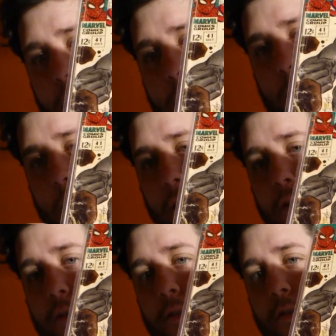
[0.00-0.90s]
up, but
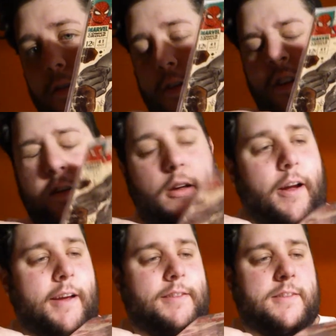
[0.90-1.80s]

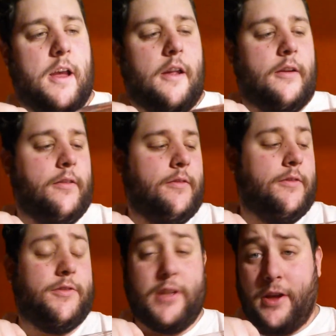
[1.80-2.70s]
like I said,
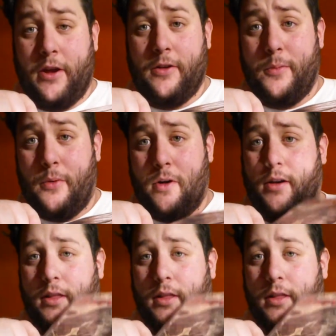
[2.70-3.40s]
secure the book,